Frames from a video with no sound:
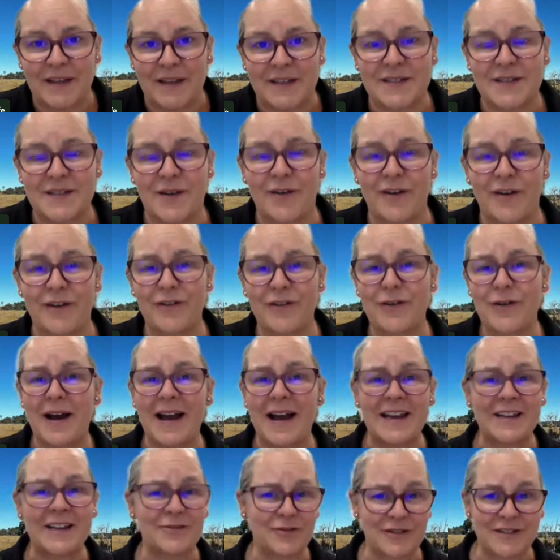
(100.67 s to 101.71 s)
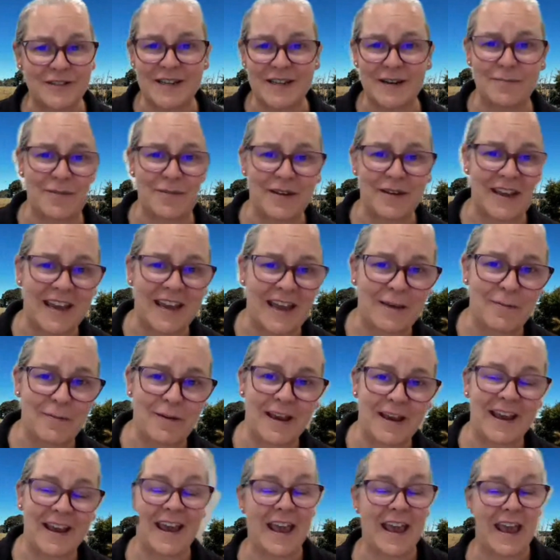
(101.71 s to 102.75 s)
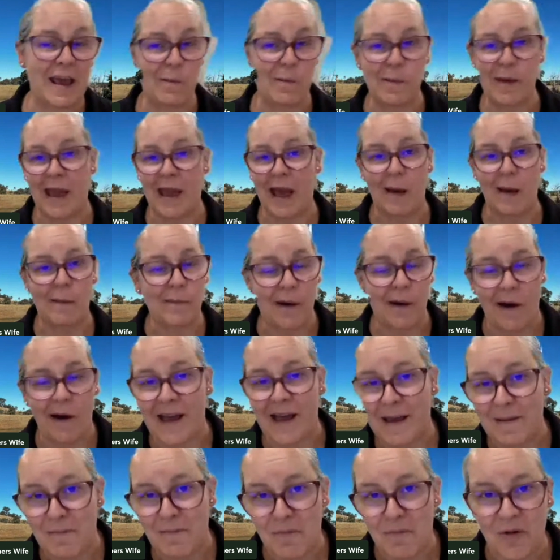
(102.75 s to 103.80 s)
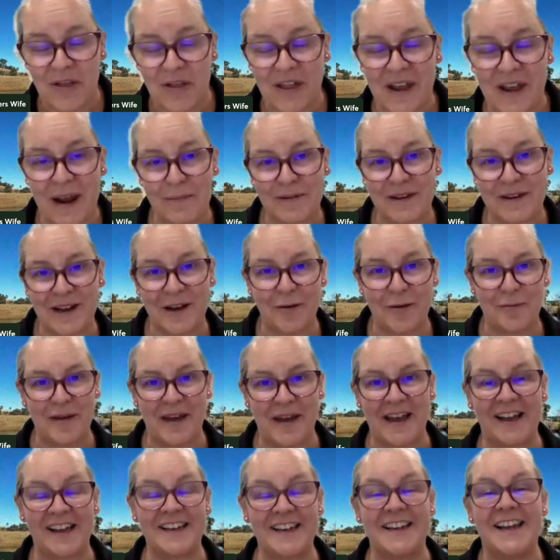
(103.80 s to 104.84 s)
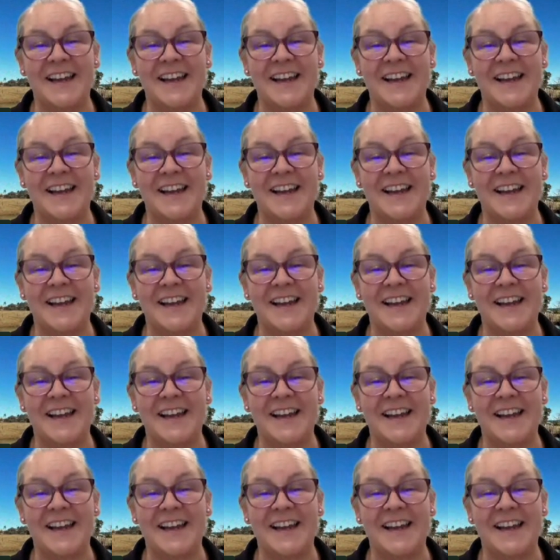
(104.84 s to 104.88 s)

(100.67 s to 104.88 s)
So if you are interested in beekeeping, hit me up. I am more than happy to help out.